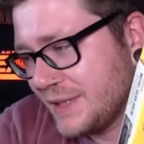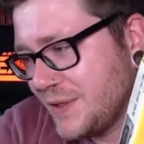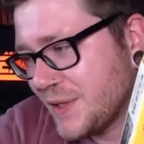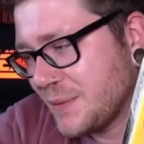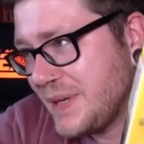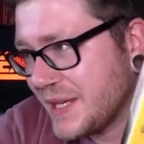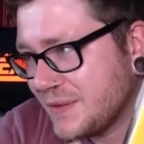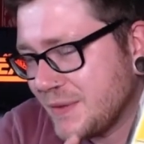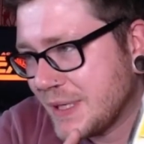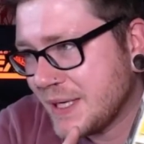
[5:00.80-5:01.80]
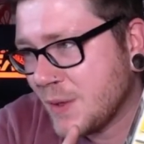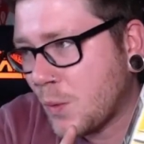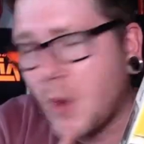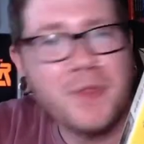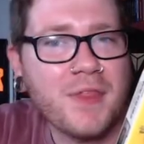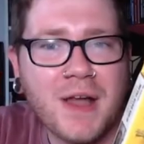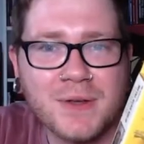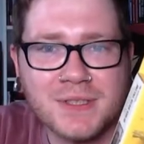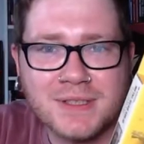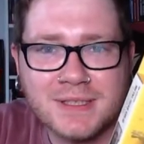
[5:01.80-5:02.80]
if you've got a PSV
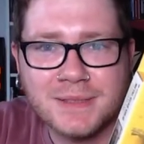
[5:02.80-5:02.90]
1000.